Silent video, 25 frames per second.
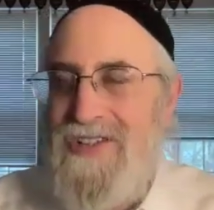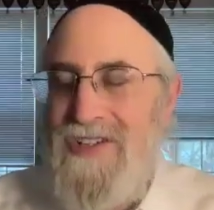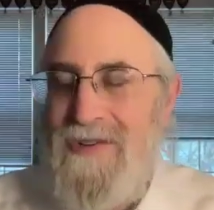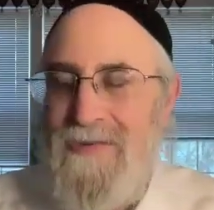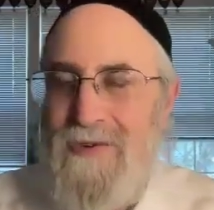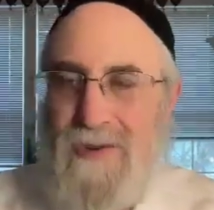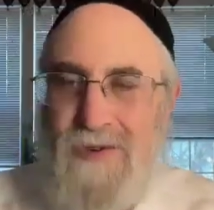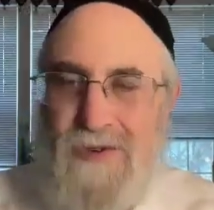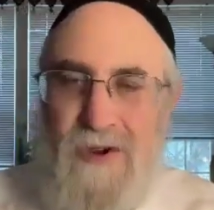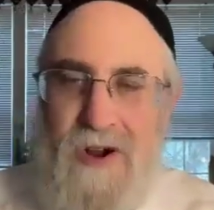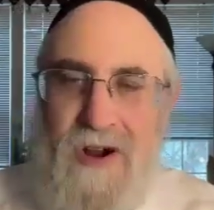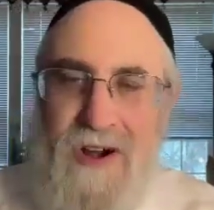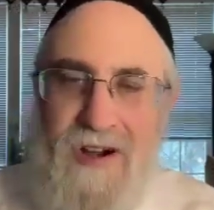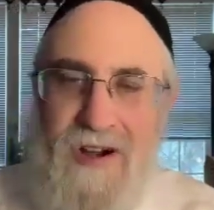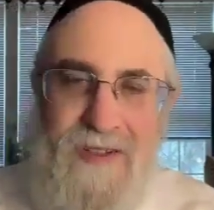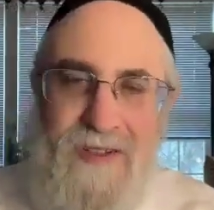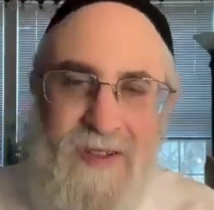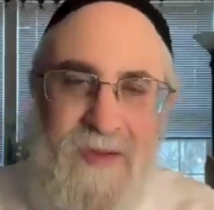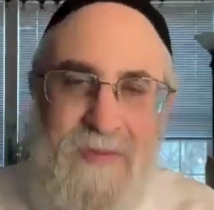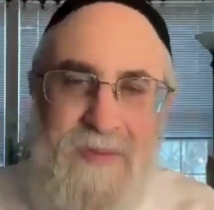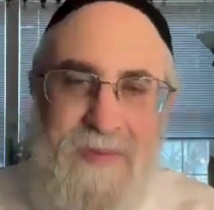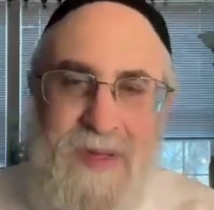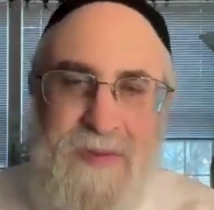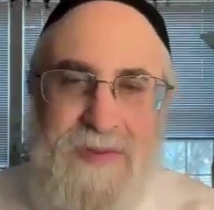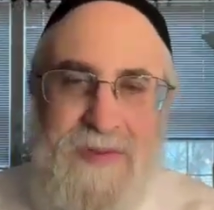she wrote an
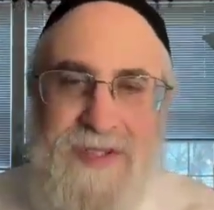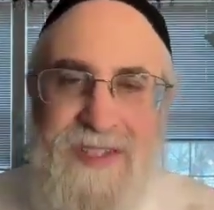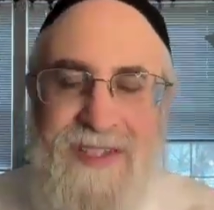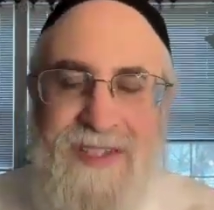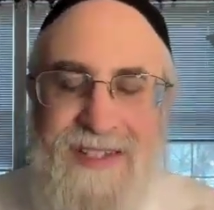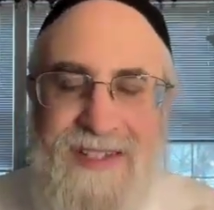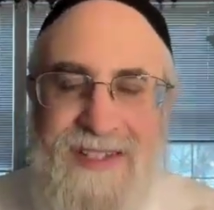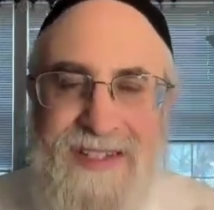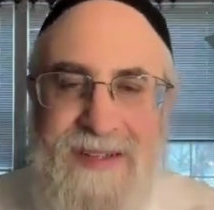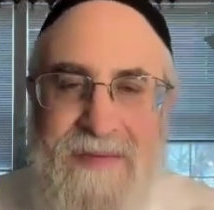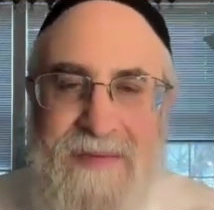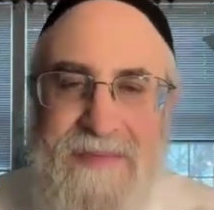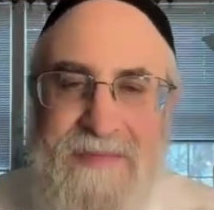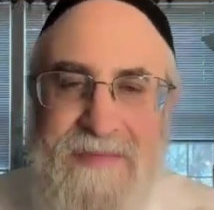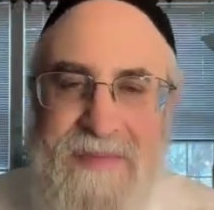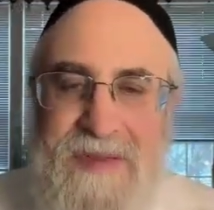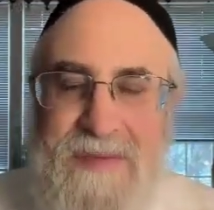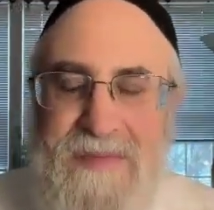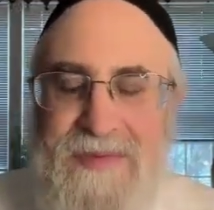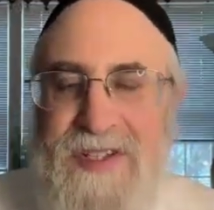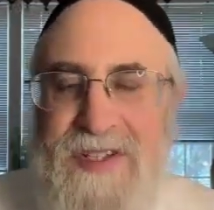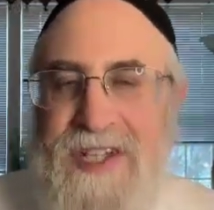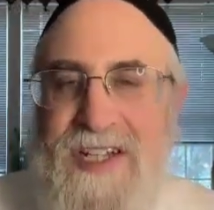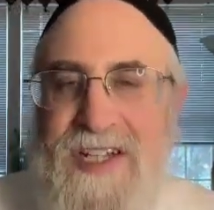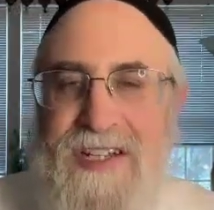article some
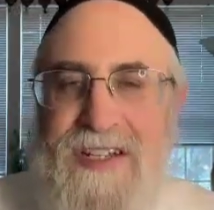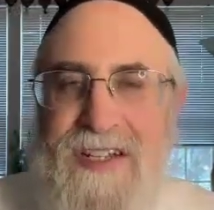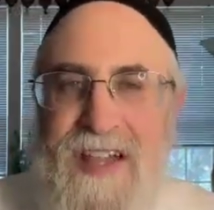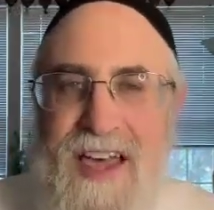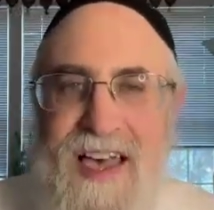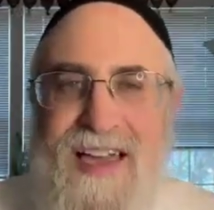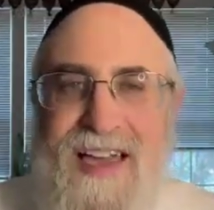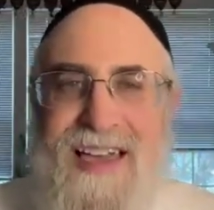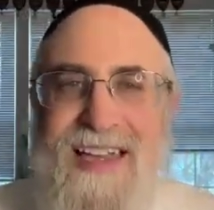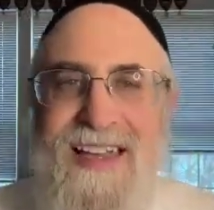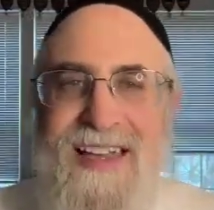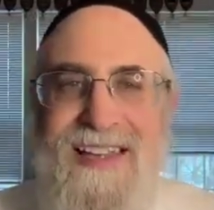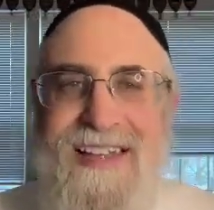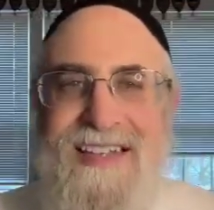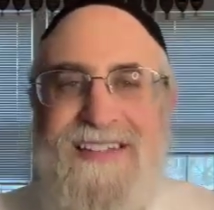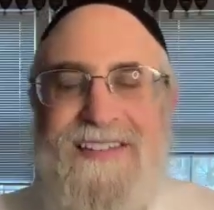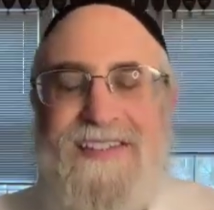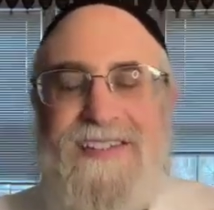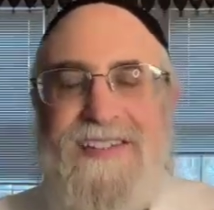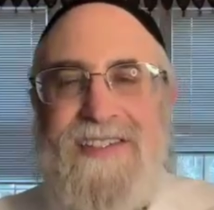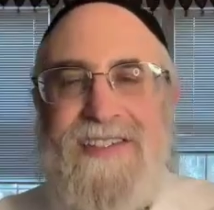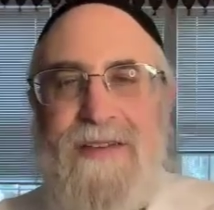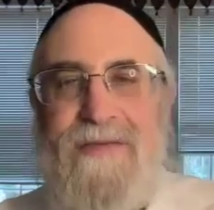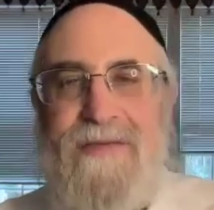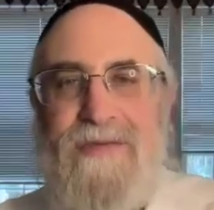people didn't like,
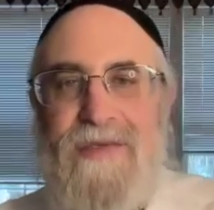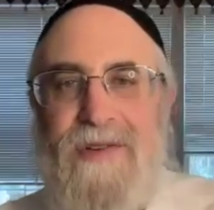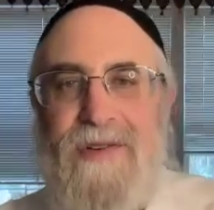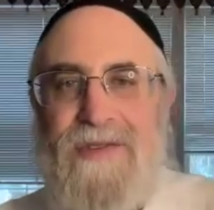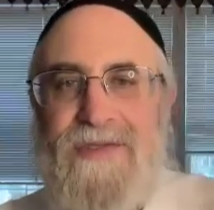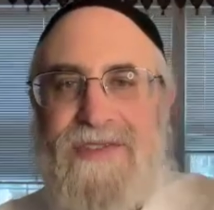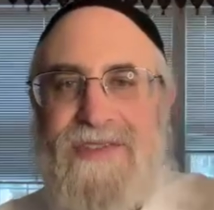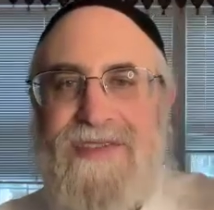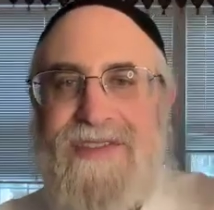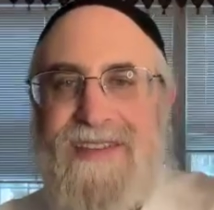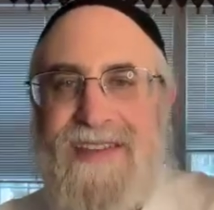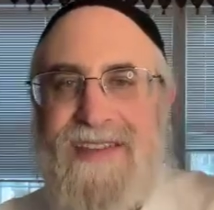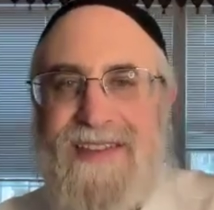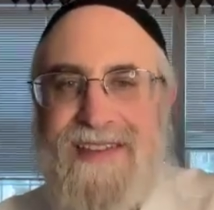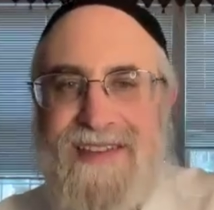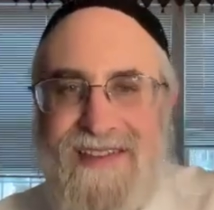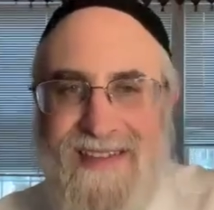and so they wrote